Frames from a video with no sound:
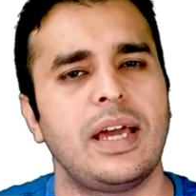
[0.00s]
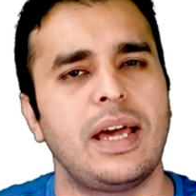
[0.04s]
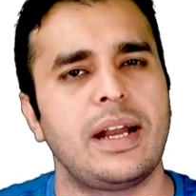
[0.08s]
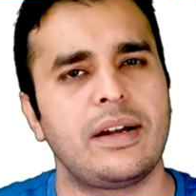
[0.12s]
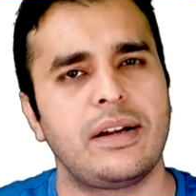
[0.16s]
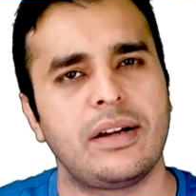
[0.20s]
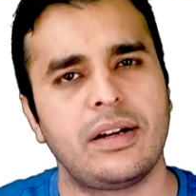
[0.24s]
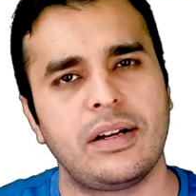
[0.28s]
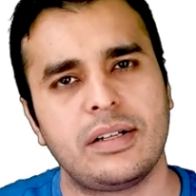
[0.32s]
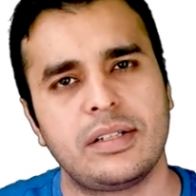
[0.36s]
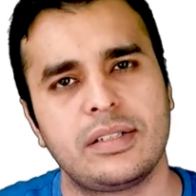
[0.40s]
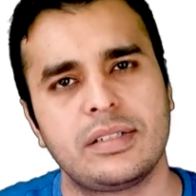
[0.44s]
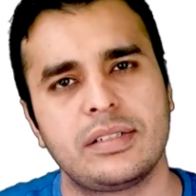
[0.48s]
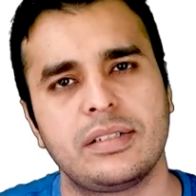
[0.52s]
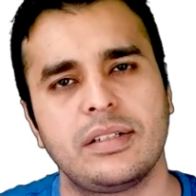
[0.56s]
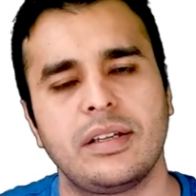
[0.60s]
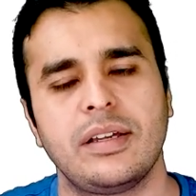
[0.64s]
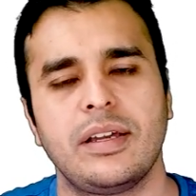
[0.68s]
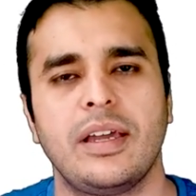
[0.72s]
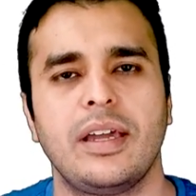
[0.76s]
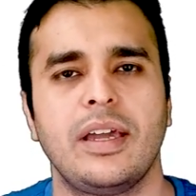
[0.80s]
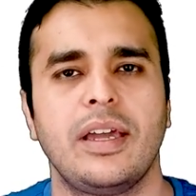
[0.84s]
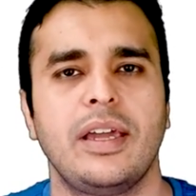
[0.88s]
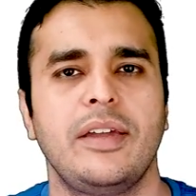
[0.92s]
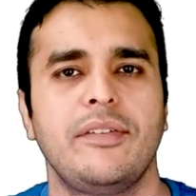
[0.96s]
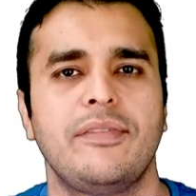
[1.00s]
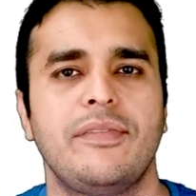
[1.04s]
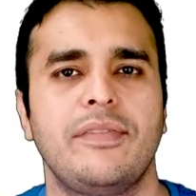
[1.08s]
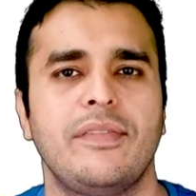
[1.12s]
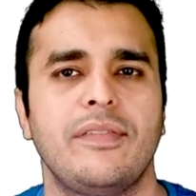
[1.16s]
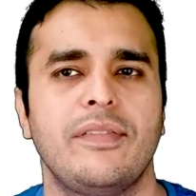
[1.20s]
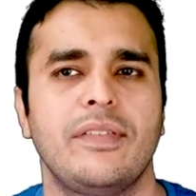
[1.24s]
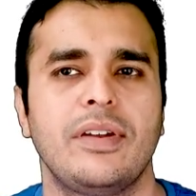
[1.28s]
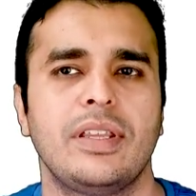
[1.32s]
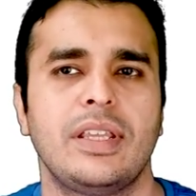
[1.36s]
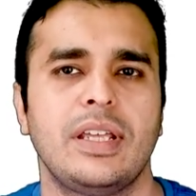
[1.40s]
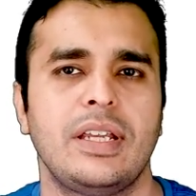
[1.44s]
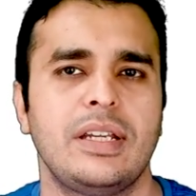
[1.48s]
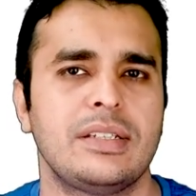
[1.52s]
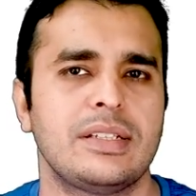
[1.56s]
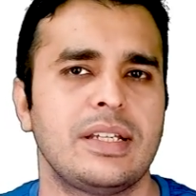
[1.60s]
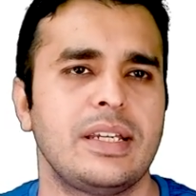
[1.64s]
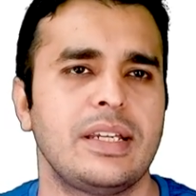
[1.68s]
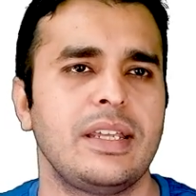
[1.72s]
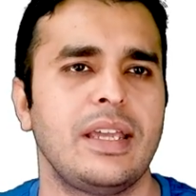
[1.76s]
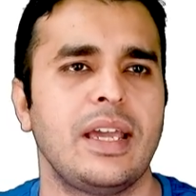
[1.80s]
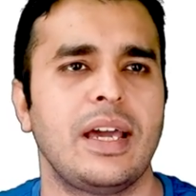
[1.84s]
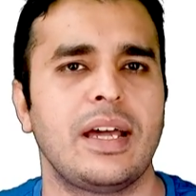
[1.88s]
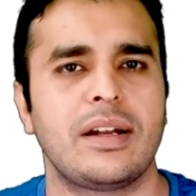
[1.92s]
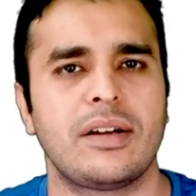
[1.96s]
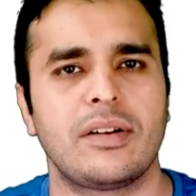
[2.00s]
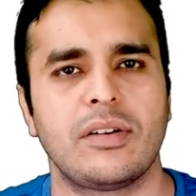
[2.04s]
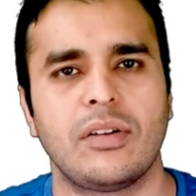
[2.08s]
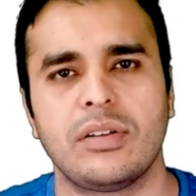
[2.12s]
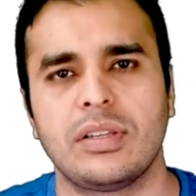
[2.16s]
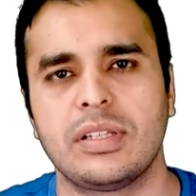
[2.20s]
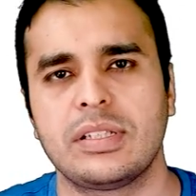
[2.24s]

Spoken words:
errors. If there is any error on